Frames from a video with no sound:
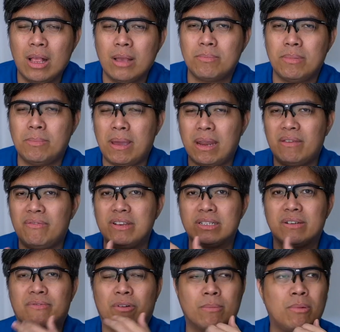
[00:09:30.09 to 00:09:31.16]
be beneficial
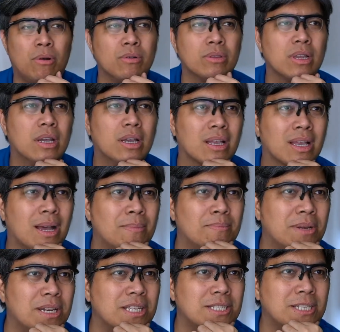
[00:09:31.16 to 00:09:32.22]
for both
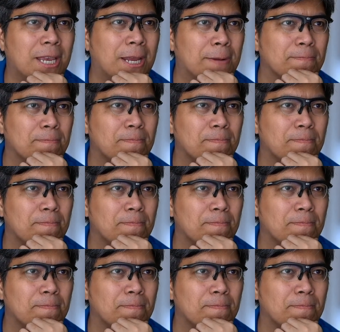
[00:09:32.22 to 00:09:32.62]
companies here.